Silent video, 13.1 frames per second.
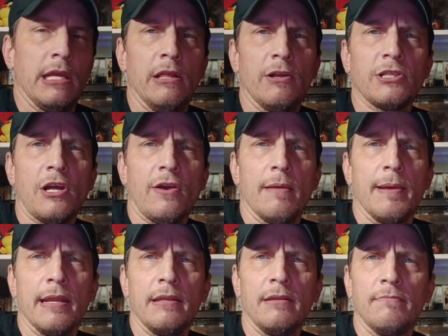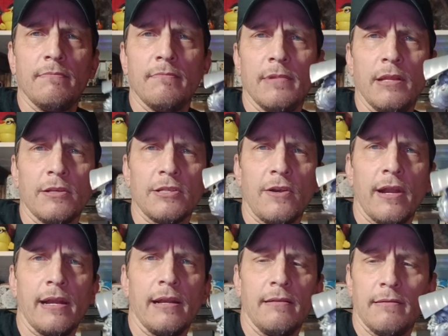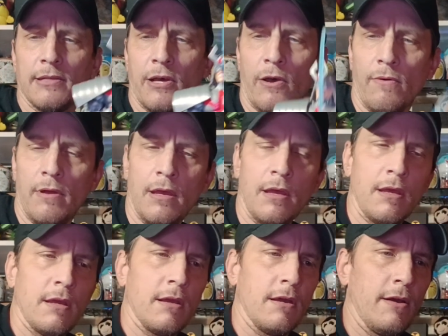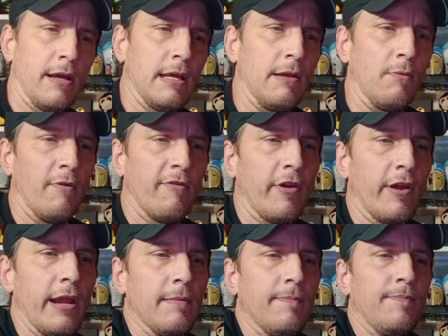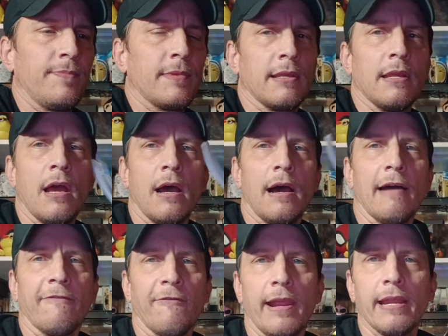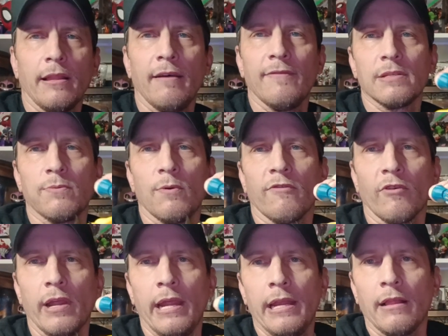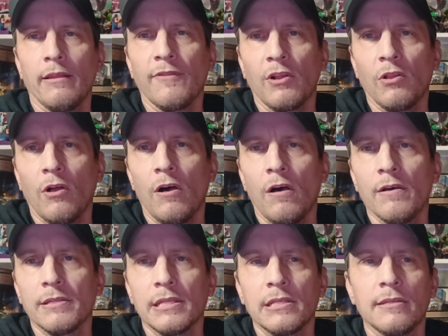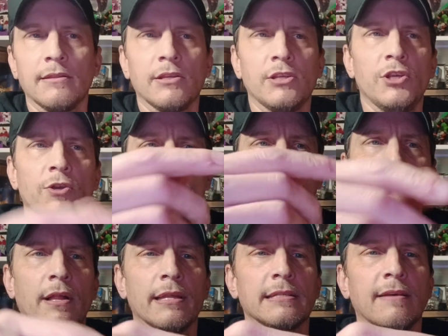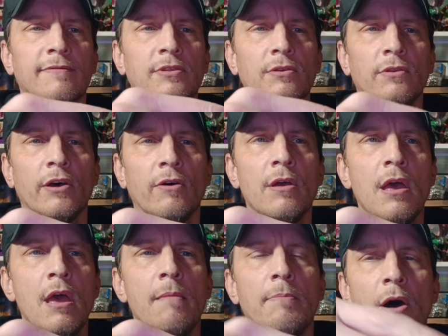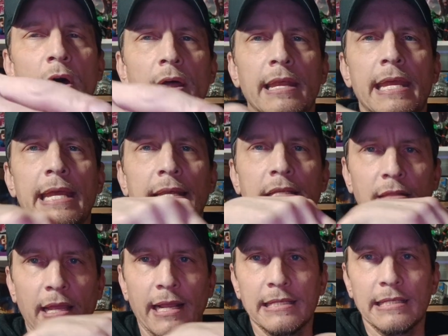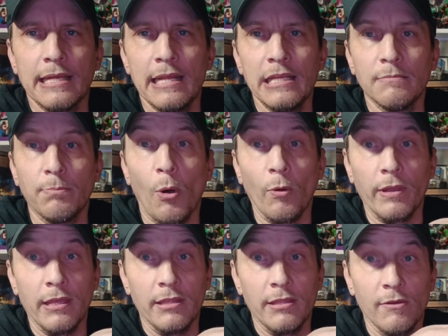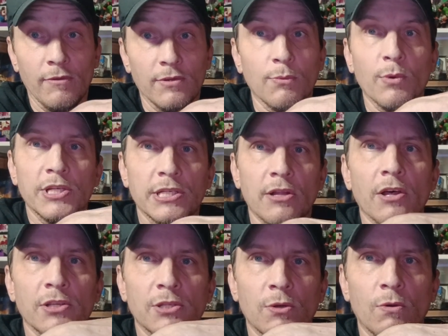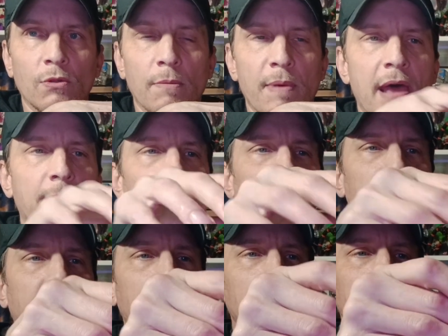he looks all right, man. He looks all right. So, all right, and Wolverine. I freaking love this Wolverine. I love the claws. It's huge and all that stuff too, though. But he is, like I said, he's bulky too, which is also the bad part about